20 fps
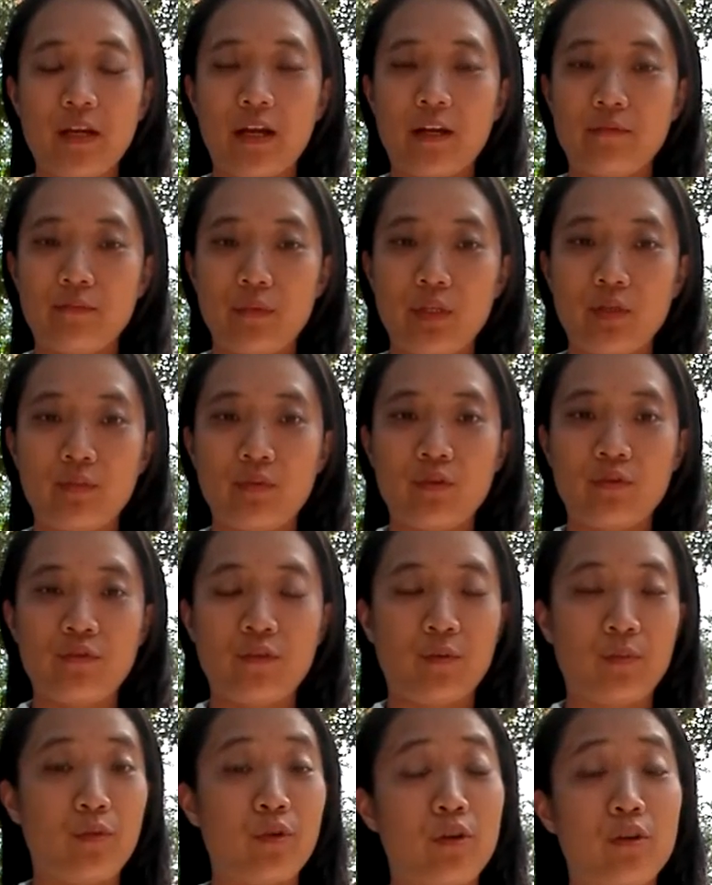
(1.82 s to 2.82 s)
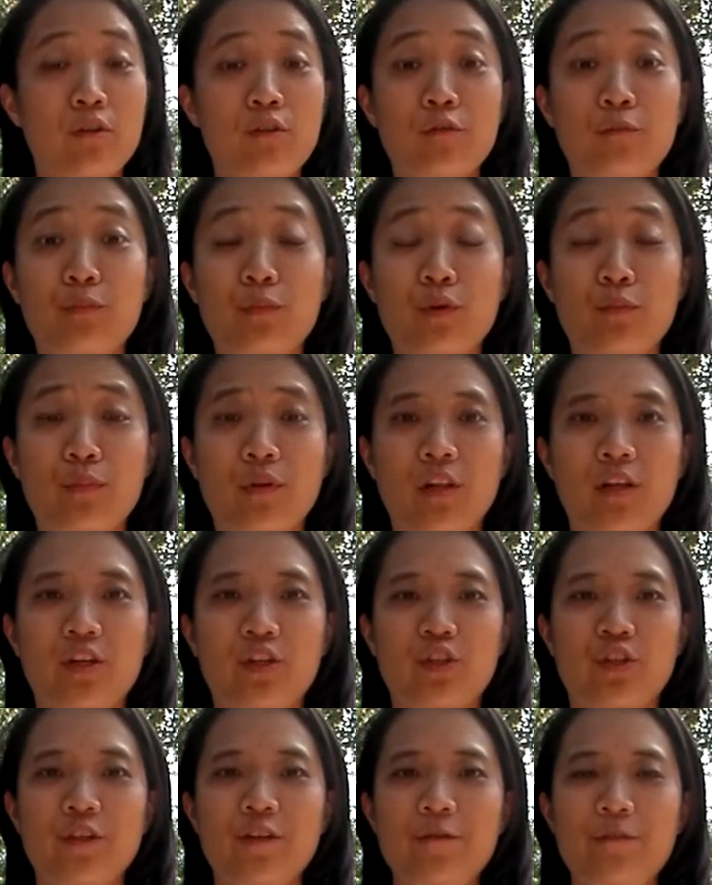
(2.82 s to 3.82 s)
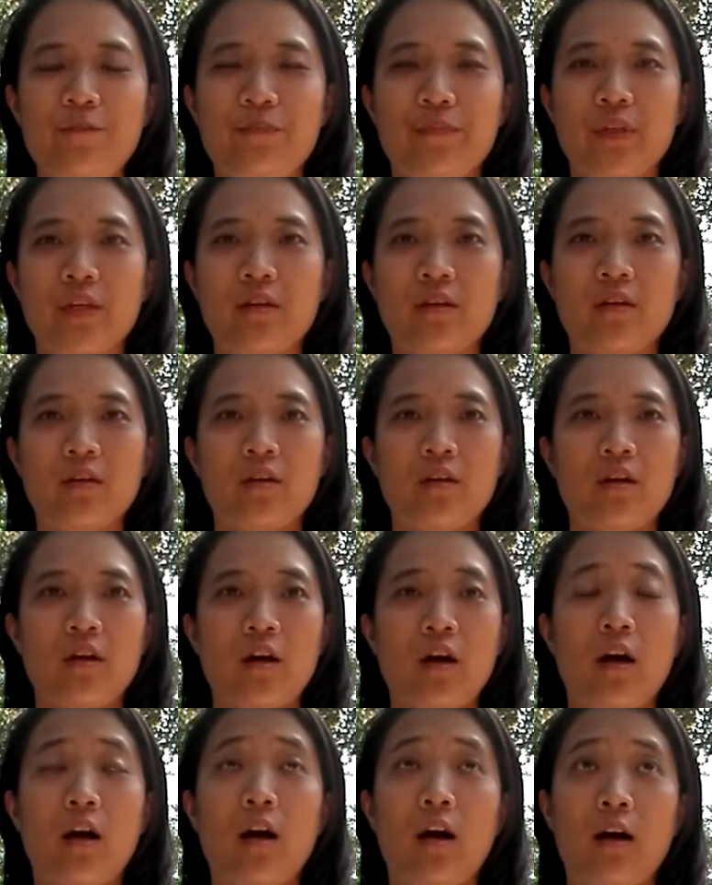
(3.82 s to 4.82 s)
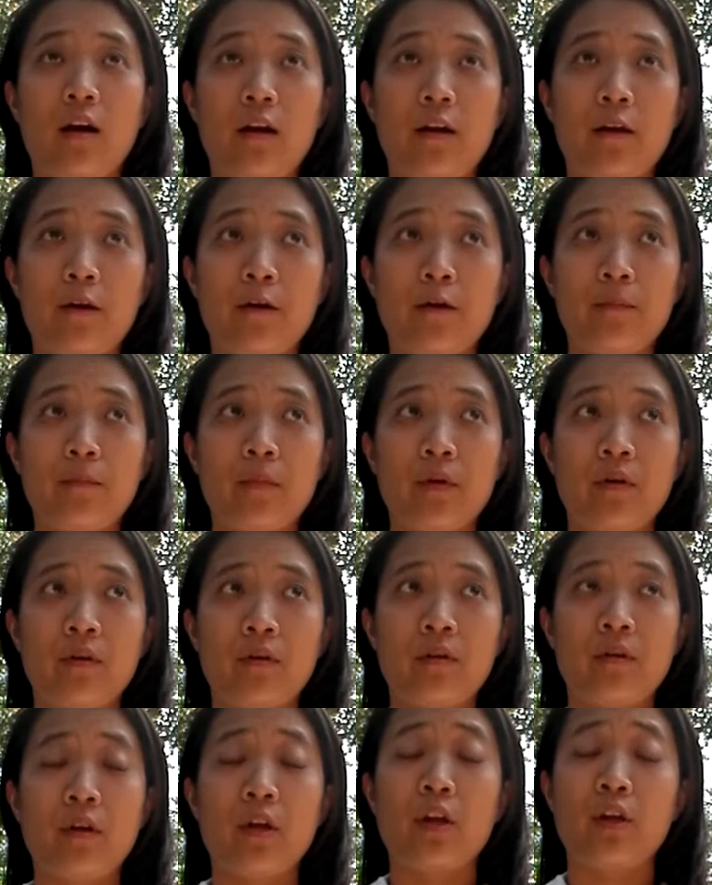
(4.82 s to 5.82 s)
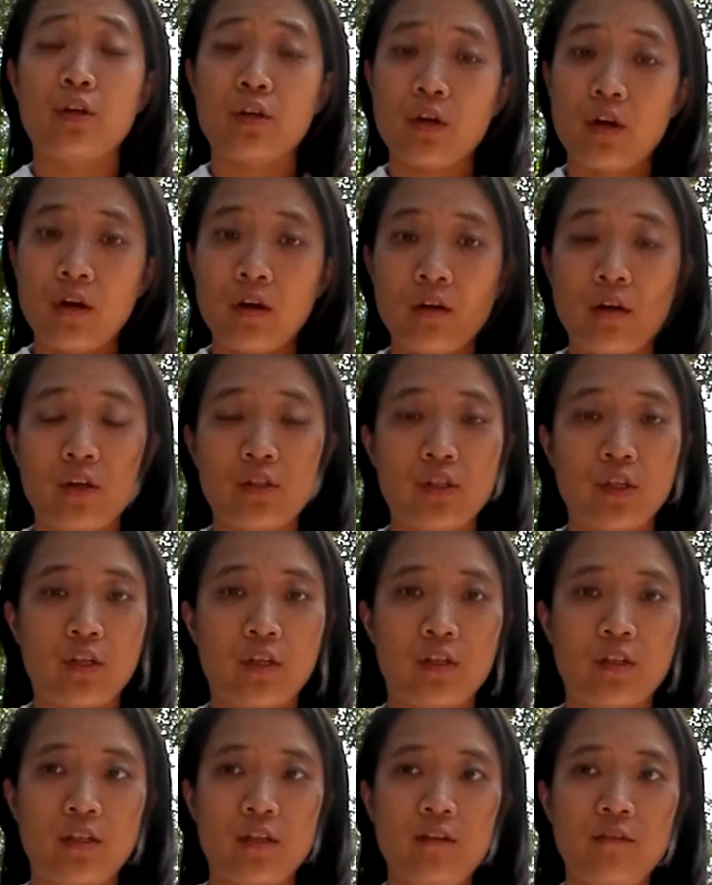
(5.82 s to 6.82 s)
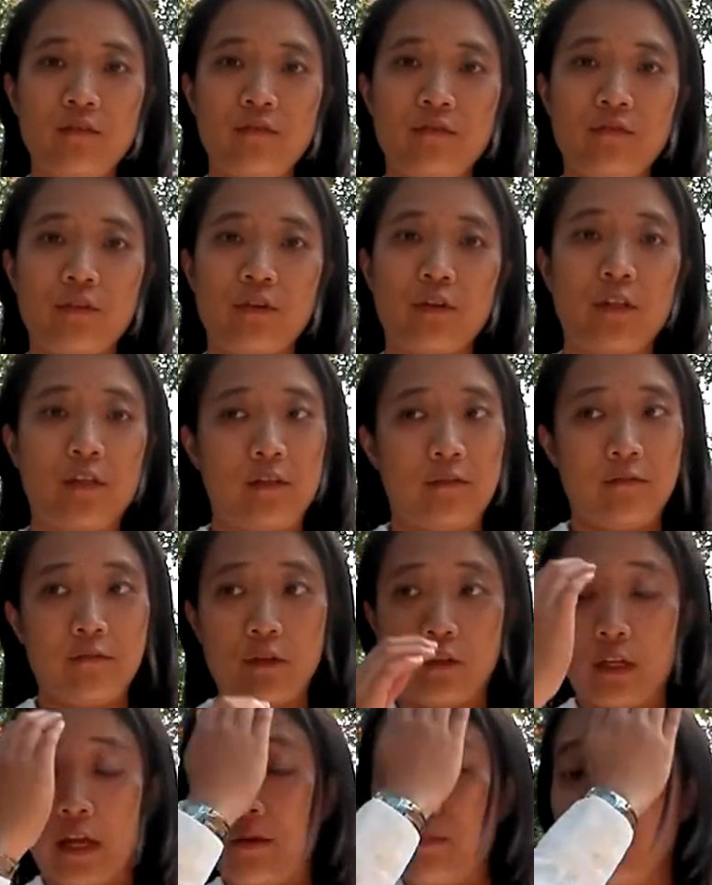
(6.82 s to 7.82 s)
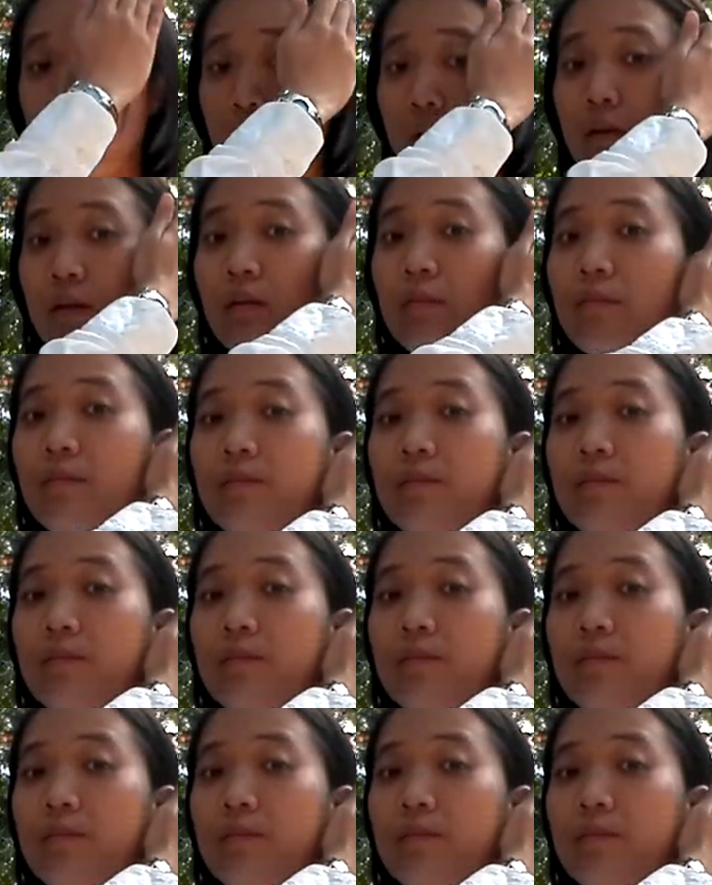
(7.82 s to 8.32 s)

I'm Mabel from Kuala Lumpur, Malaysia. I am a HR executive for the for time being.